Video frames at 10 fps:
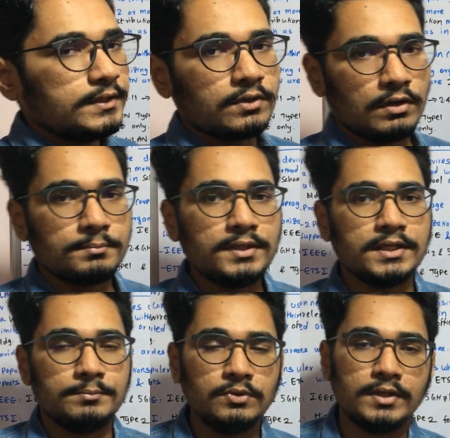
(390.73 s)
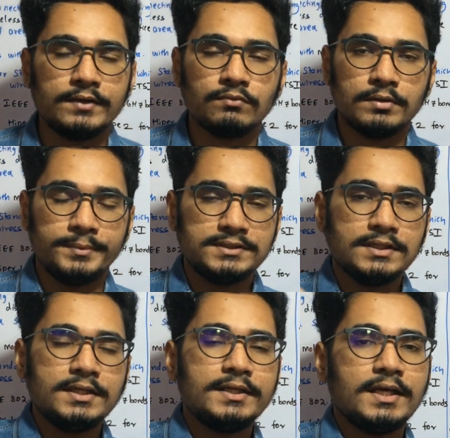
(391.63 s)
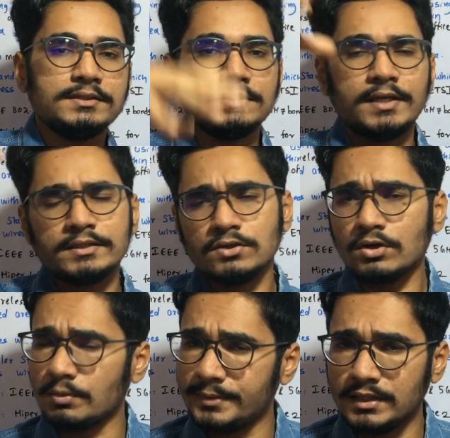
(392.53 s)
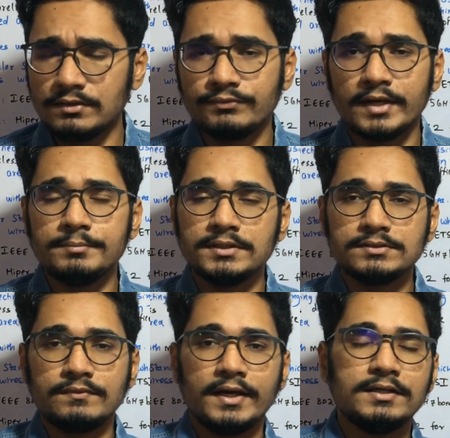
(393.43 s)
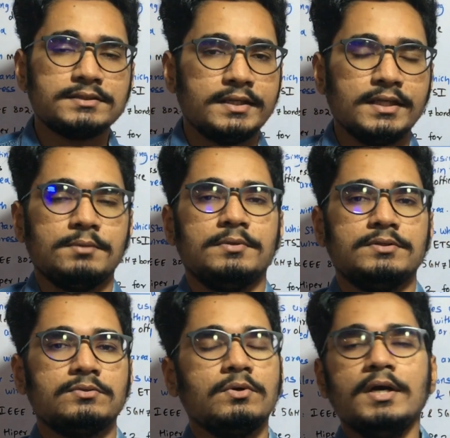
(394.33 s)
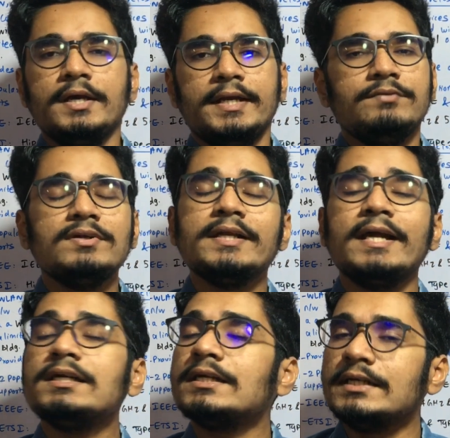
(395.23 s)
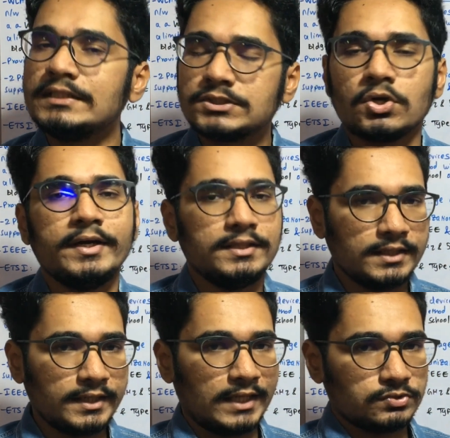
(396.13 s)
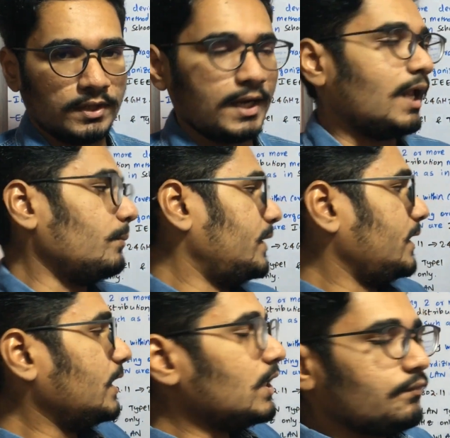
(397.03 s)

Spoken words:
the normal WLAN, what basically it has got optical fibers, wires and cables. So it will get destroyed in that natural calamity.